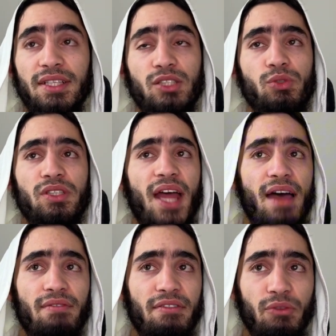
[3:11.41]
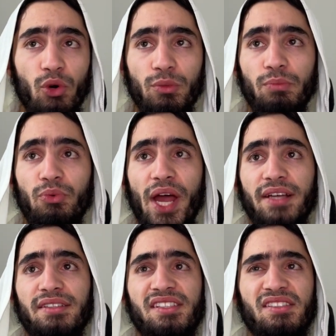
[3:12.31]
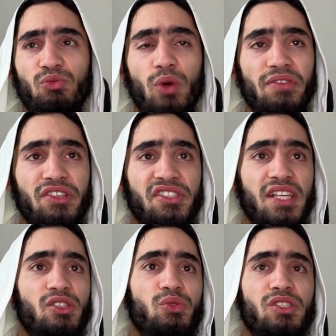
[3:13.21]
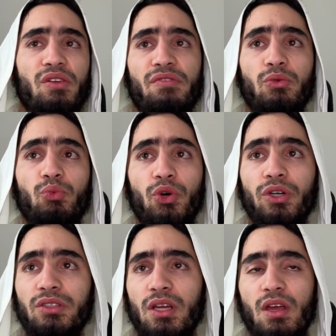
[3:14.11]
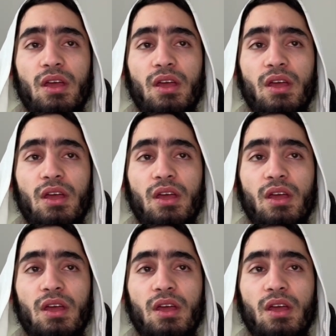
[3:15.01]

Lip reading: This was an abnormal practice throughout the centuries of the world.